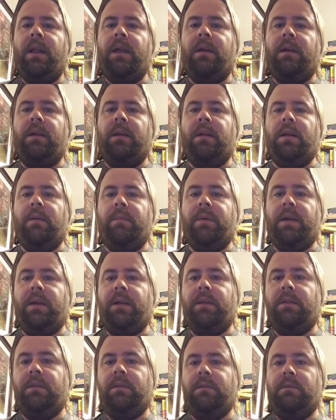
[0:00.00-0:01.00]

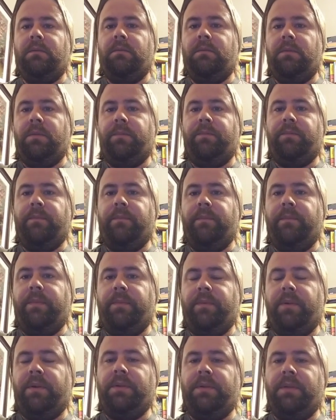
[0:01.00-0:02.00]
about the
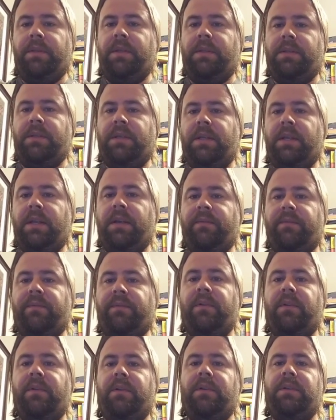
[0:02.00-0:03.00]
person that sat down
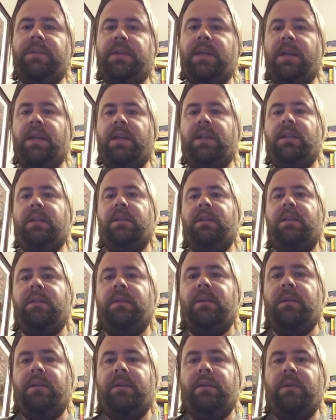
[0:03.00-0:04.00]
first
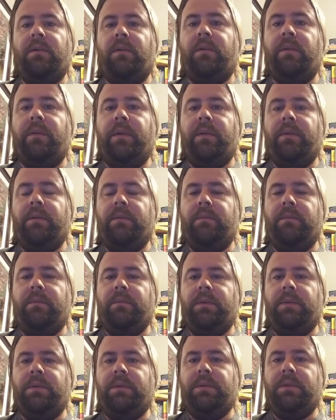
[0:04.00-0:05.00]
and the girl that
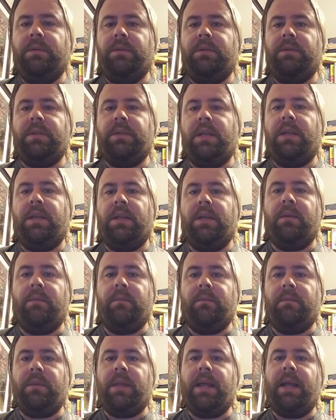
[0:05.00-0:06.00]
was standing up
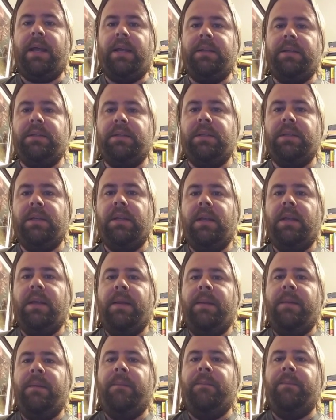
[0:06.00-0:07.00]
last?
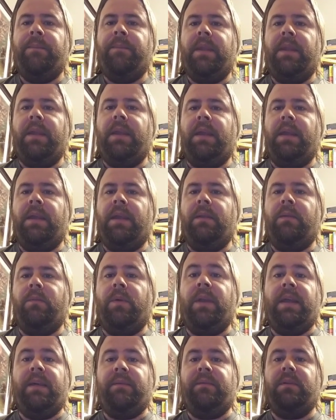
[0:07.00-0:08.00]
And
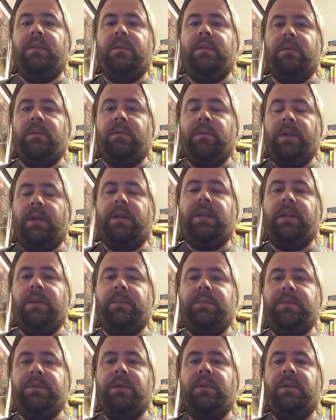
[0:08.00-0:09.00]
we haven't directly
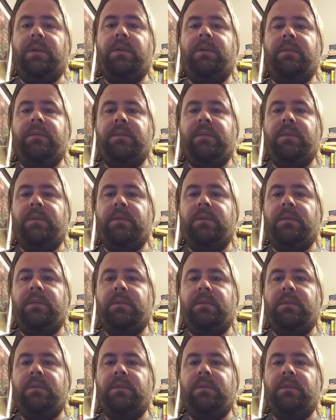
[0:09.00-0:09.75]
observed.